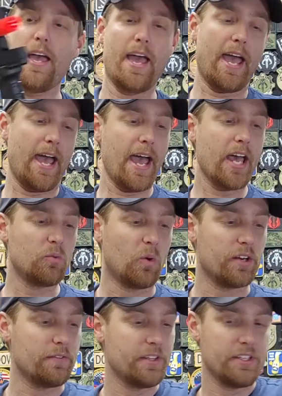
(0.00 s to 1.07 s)
had
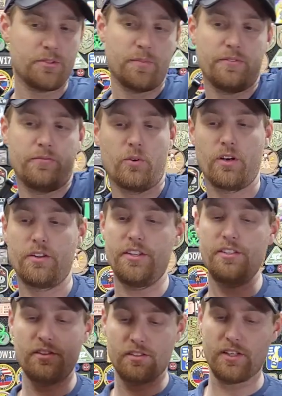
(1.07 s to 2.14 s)
one of these before.
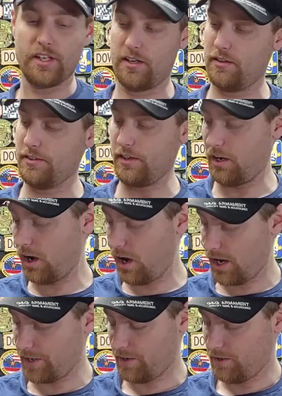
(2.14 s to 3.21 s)
This looks like a, it's an
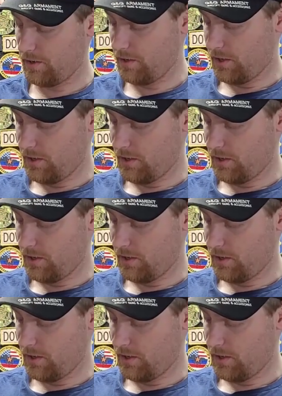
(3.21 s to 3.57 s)
A U G.